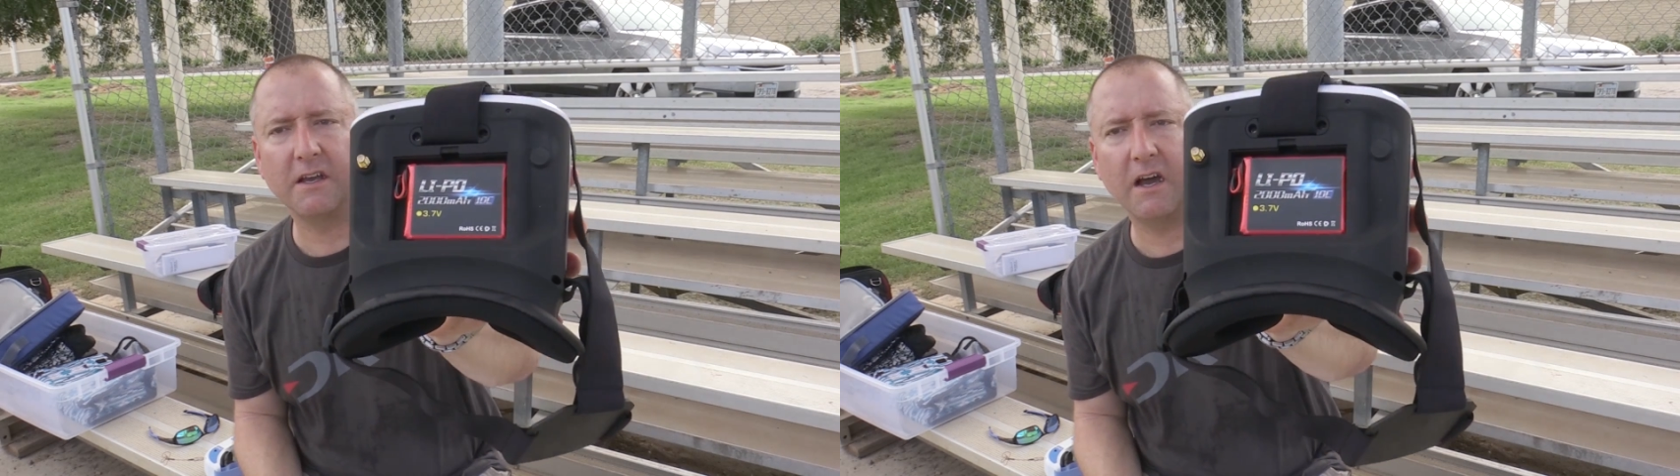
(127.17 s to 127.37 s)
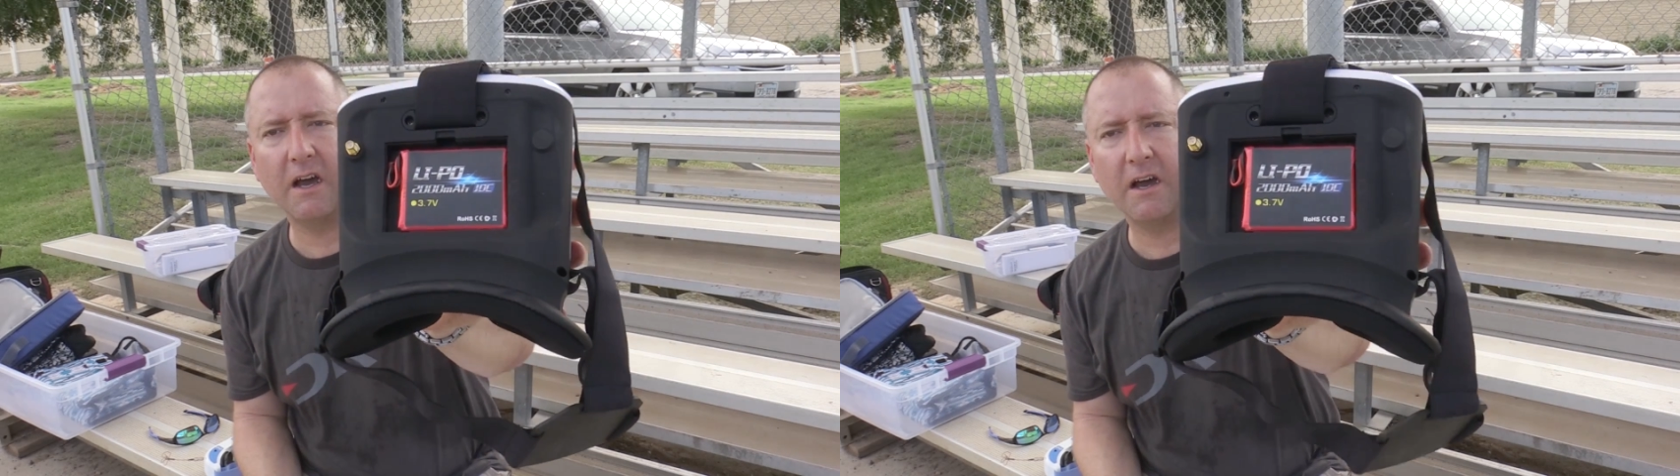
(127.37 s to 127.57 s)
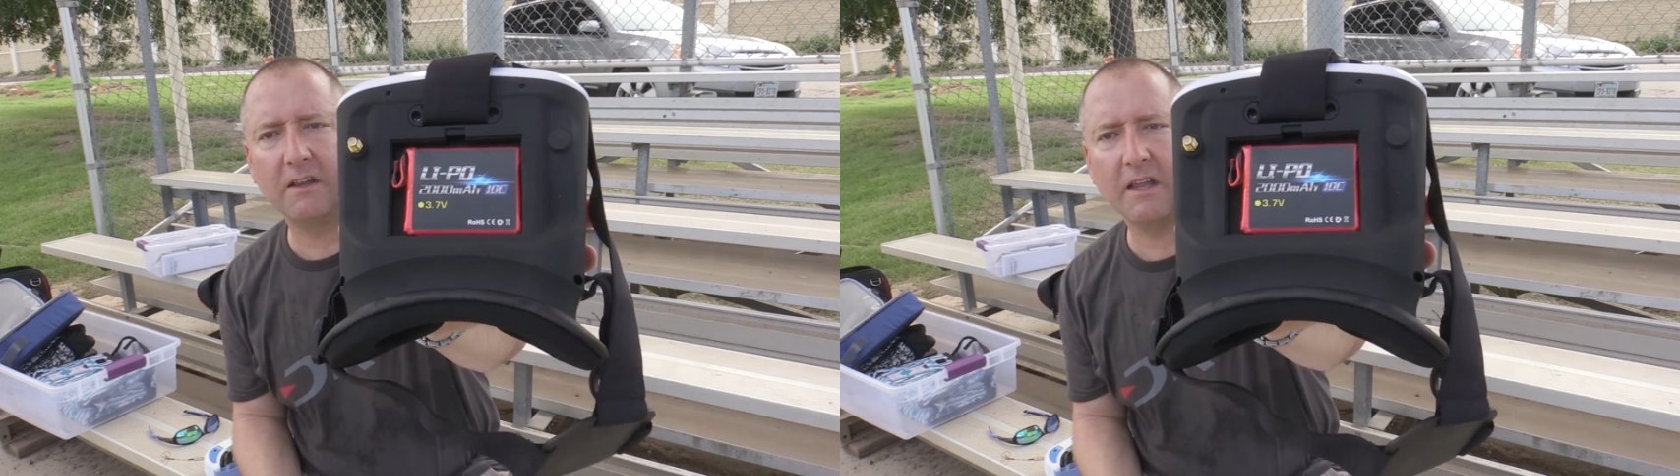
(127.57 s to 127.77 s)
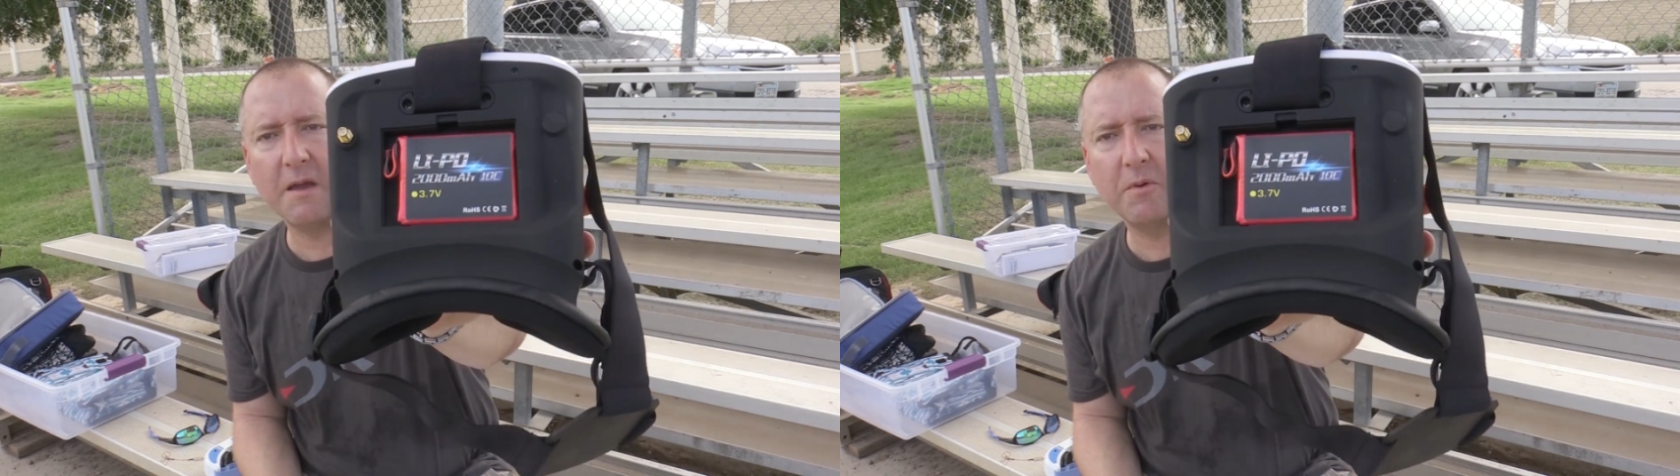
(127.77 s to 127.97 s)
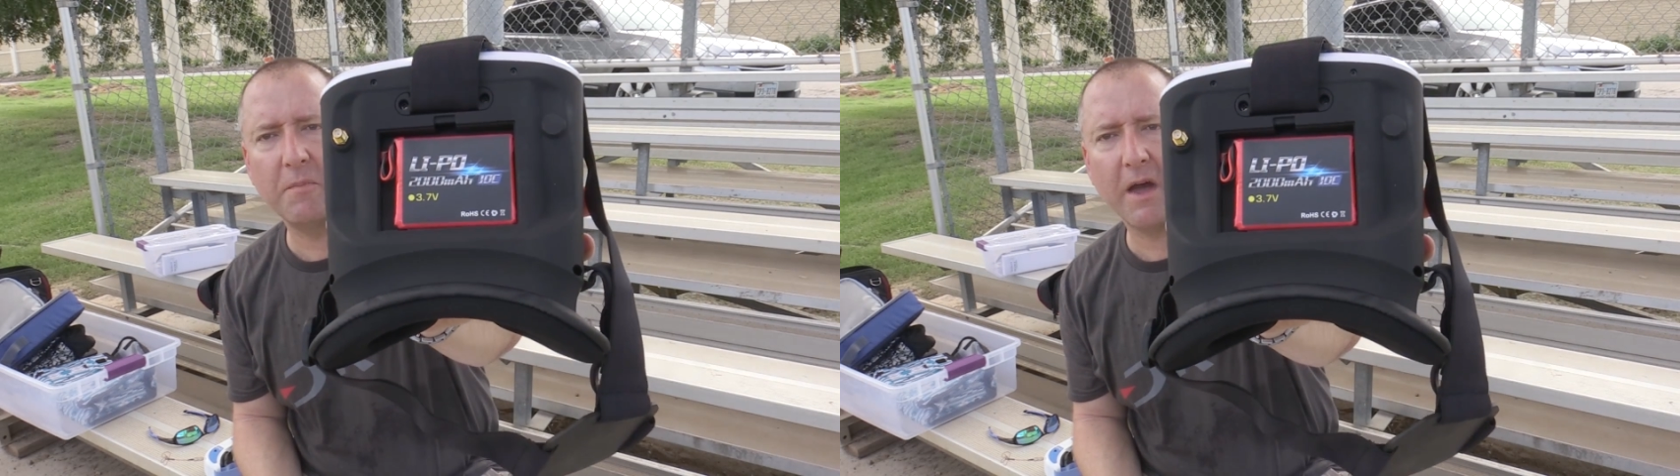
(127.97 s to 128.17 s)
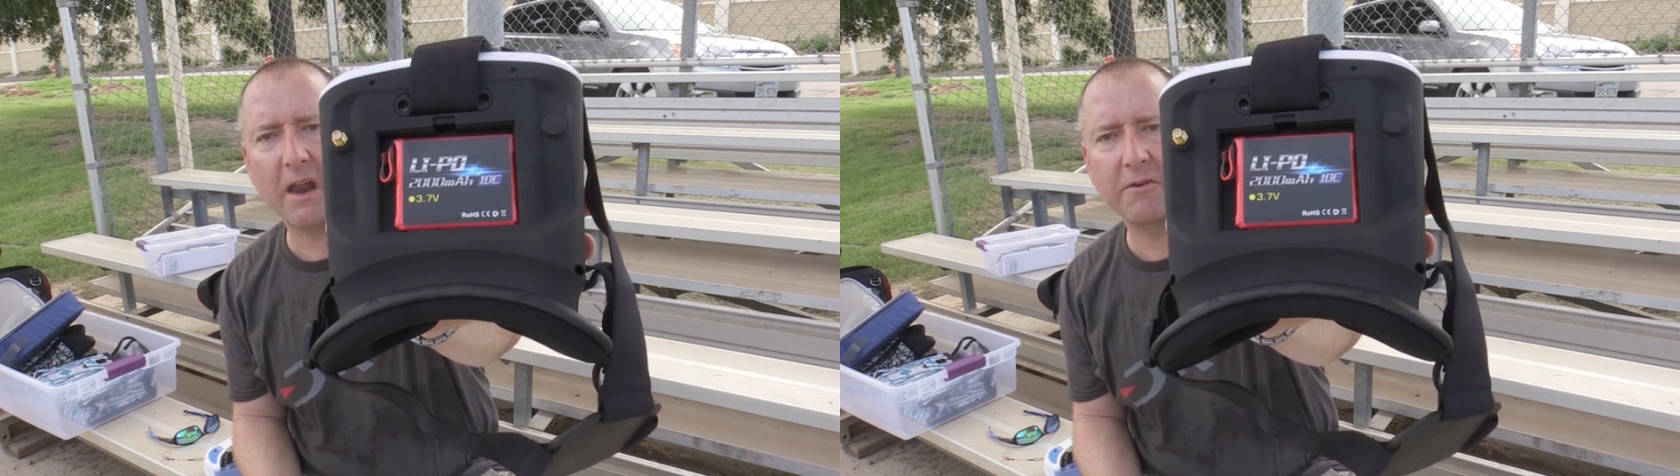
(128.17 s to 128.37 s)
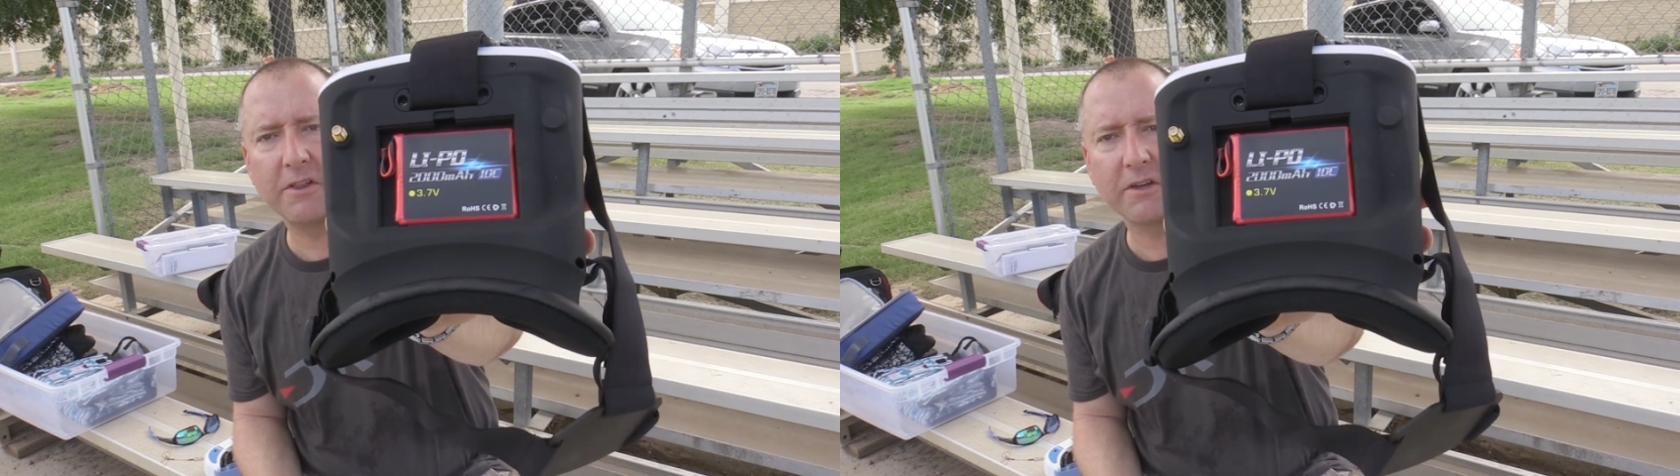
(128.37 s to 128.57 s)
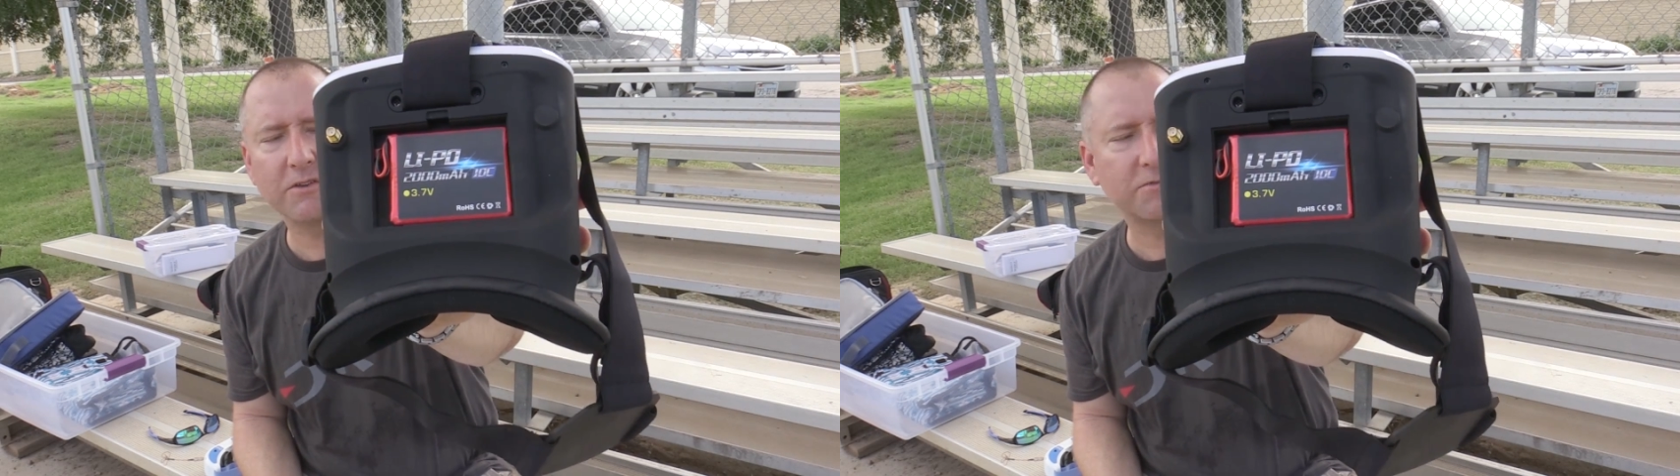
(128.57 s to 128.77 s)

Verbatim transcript: uh, lipo battery that